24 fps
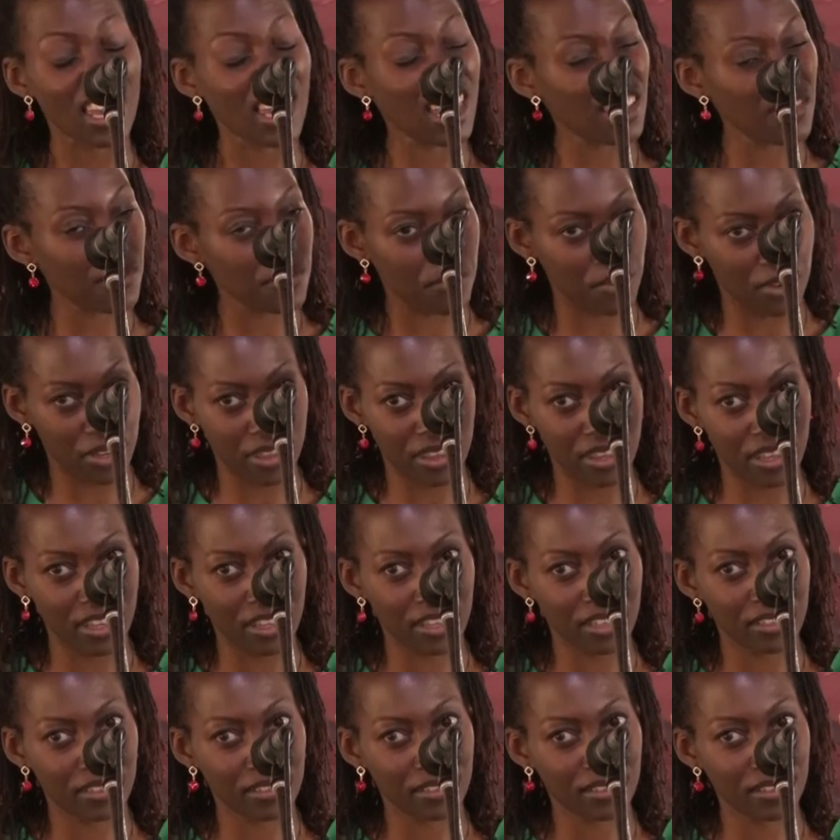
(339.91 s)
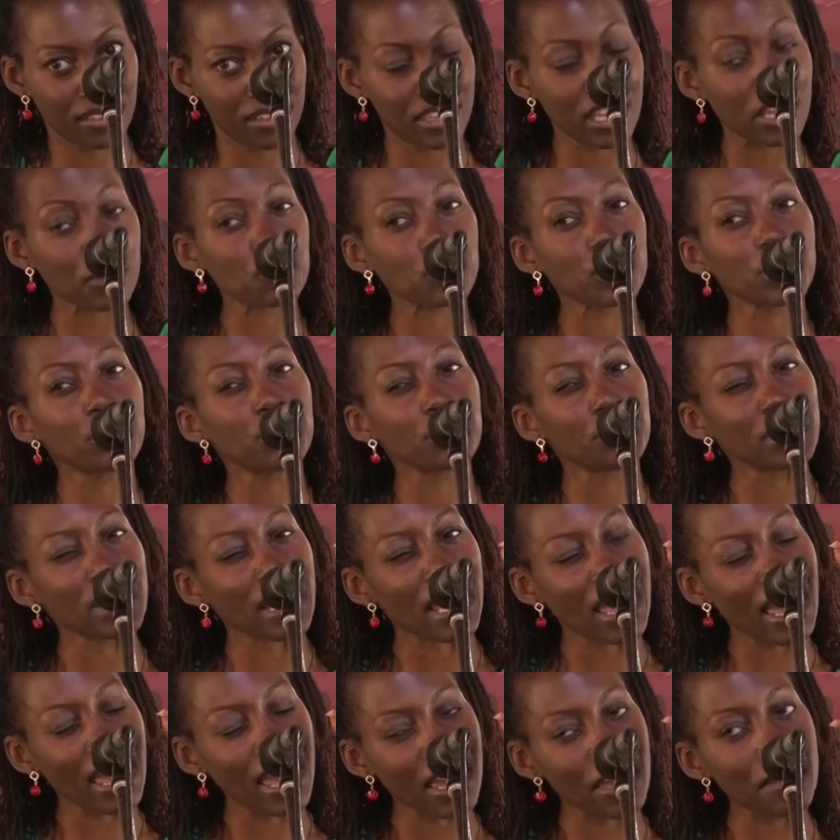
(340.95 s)
everything that we could
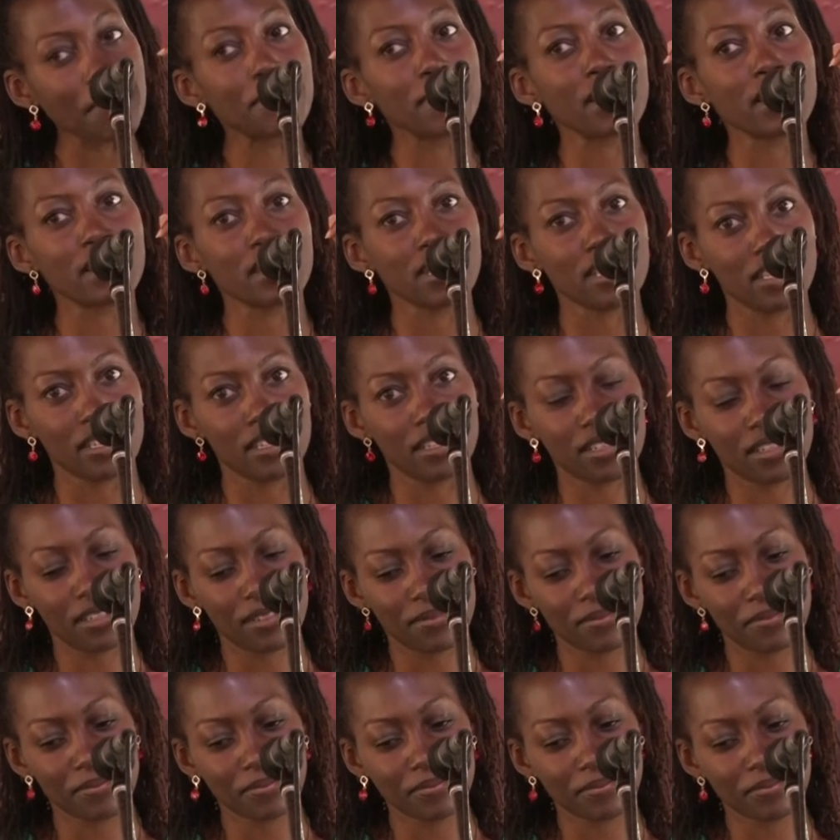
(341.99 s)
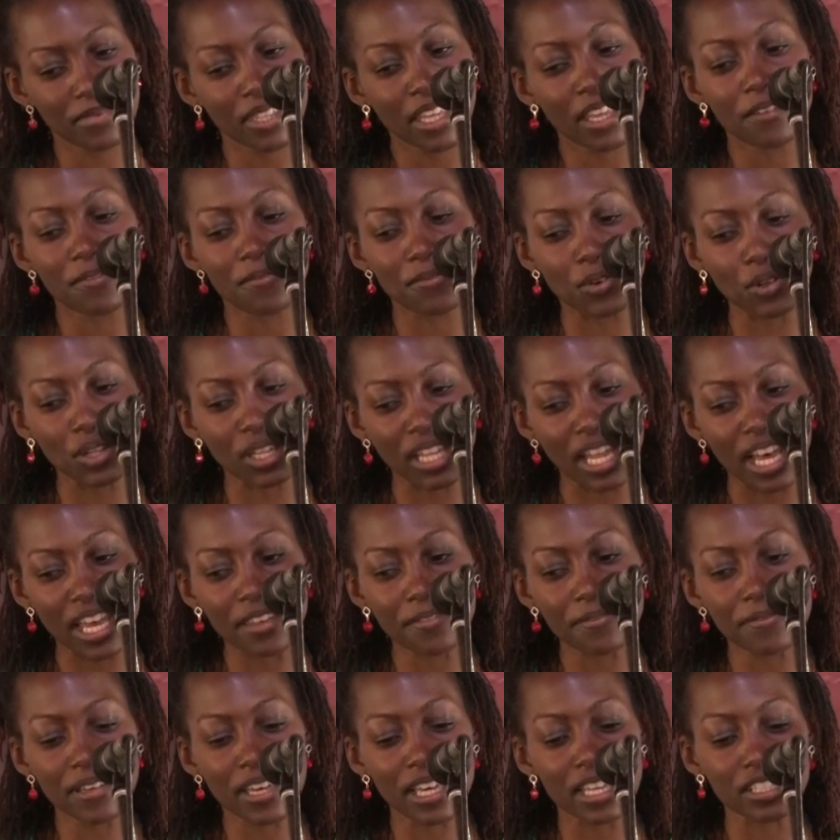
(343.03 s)
ever need for
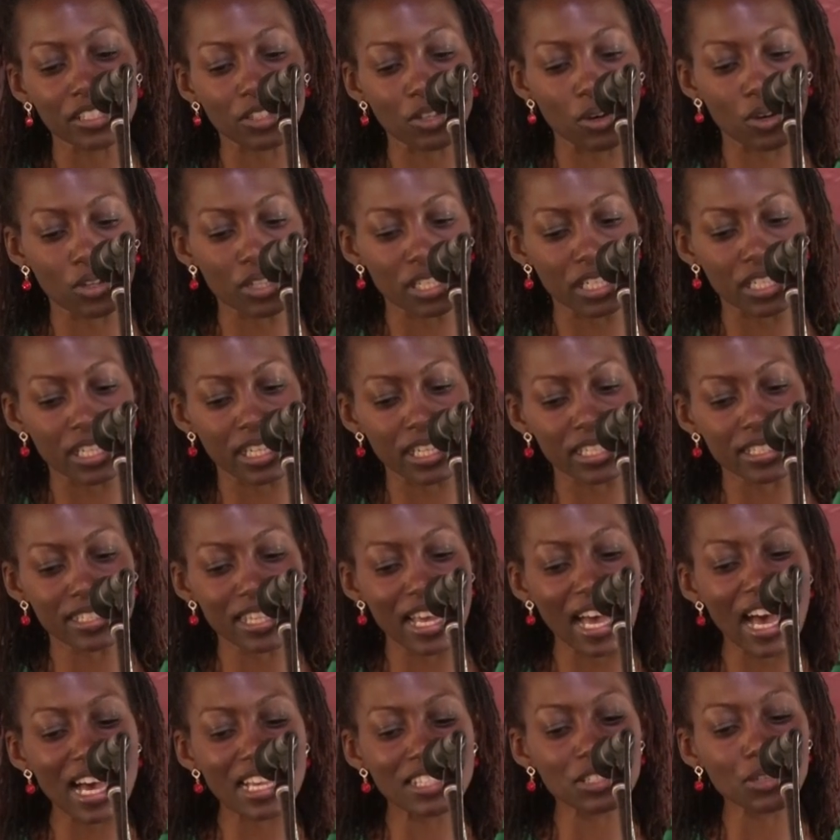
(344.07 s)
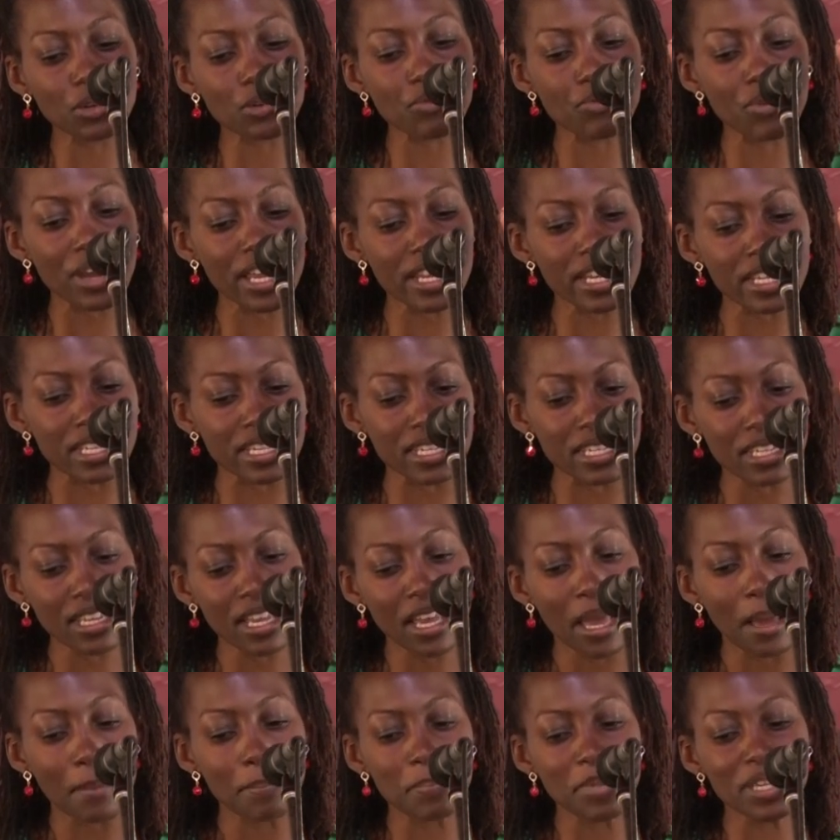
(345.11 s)
life and godliness has already
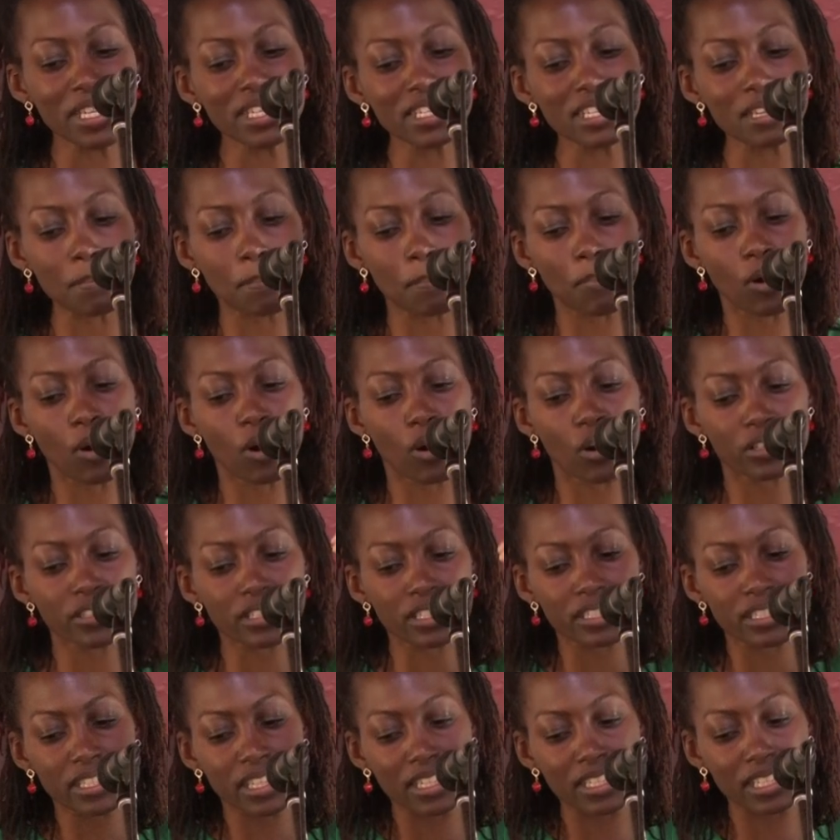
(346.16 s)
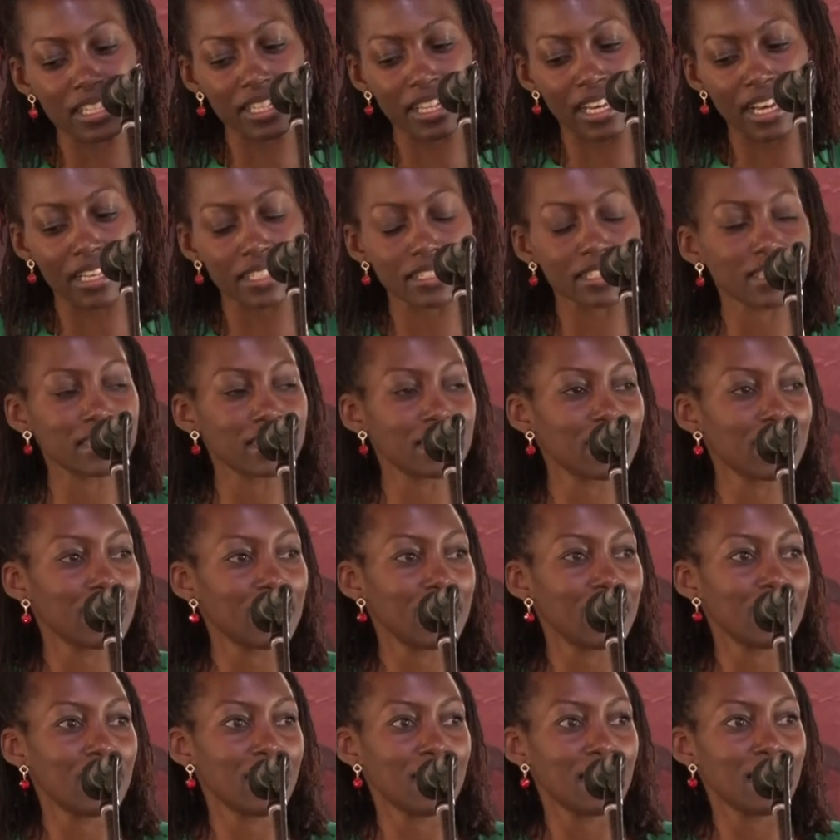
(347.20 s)
been deposited in us
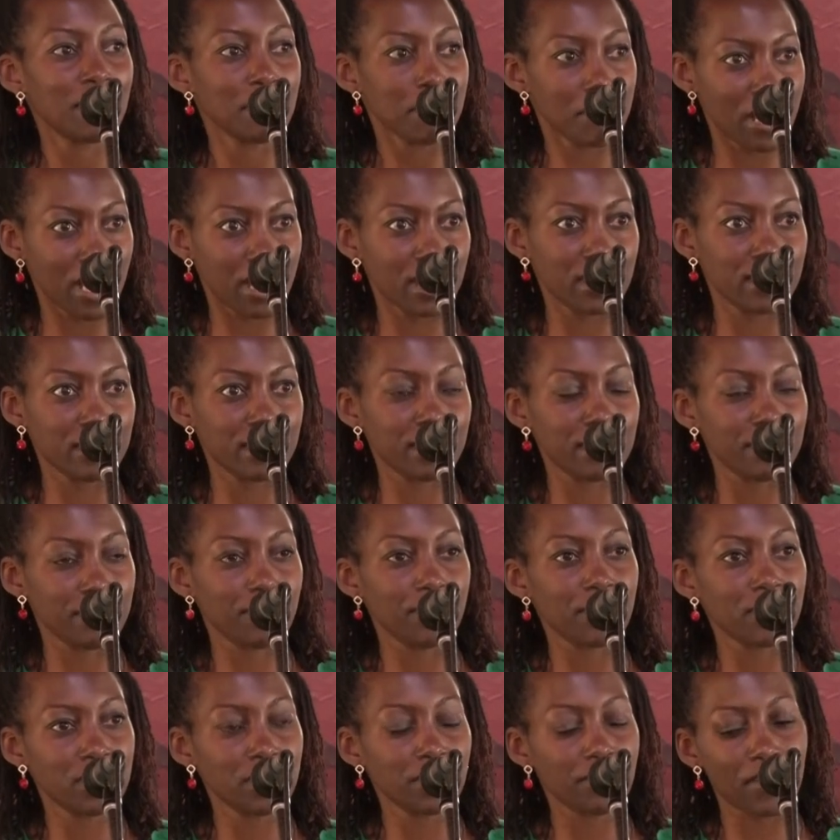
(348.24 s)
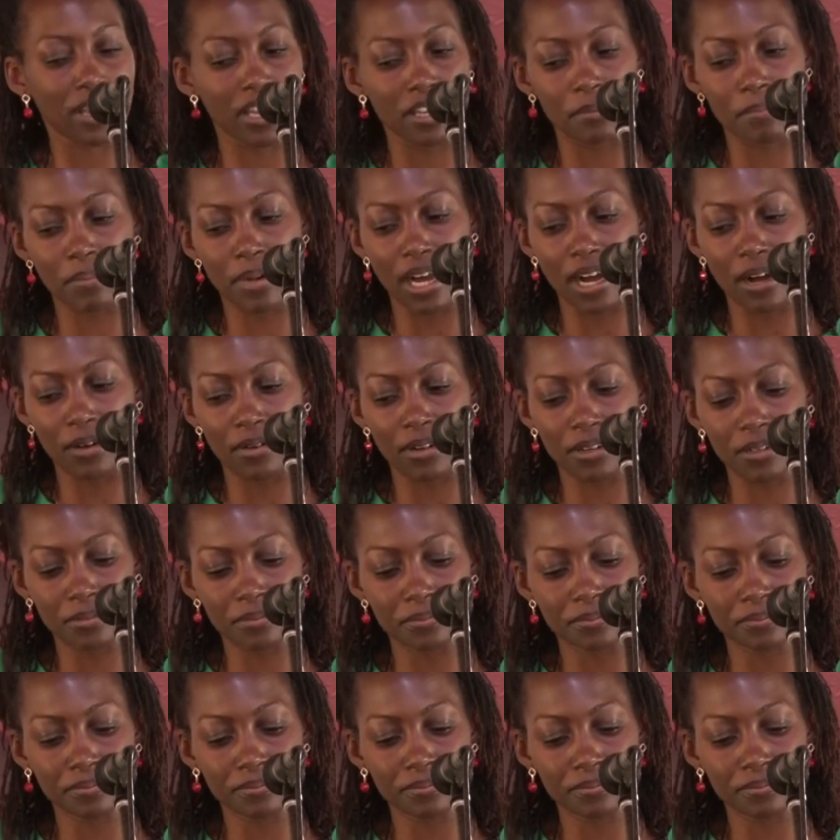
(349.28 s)
by his divine power.